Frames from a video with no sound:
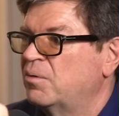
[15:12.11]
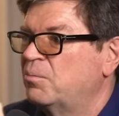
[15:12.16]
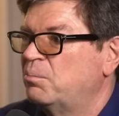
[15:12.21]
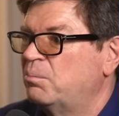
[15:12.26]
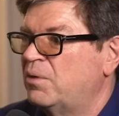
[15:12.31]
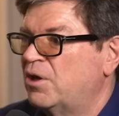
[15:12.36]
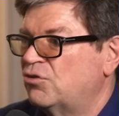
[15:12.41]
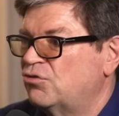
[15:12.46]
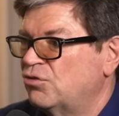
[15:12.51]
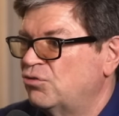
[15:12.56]

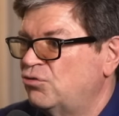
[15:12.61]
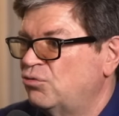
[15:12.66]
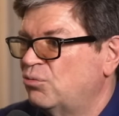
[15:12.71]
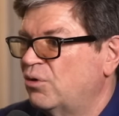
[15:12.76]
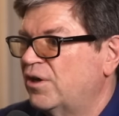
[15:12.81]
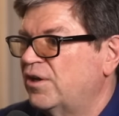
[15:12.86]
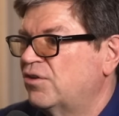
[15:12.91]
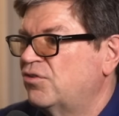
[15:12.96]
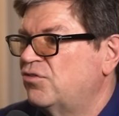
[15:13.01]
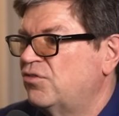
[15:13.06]
measure to
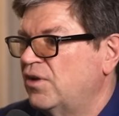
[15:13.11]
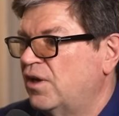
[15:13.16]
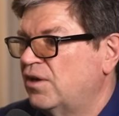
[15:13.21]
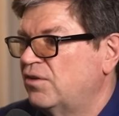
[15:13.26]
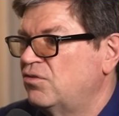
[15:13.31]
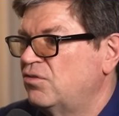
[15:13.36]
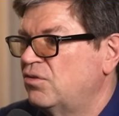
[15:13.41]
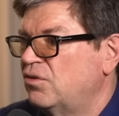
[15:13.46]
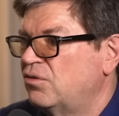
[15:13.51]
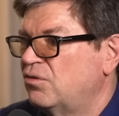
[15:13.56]
what
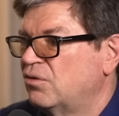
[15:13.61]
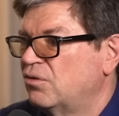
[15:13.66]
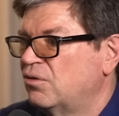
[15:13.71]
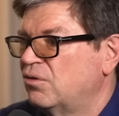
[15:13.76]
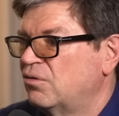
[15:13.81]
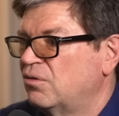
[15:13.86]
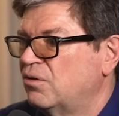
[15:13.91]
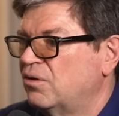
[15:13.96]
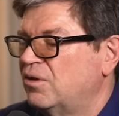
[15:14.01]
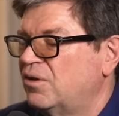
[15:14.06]
extent
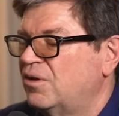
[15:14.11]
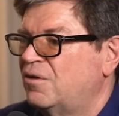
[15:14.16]
the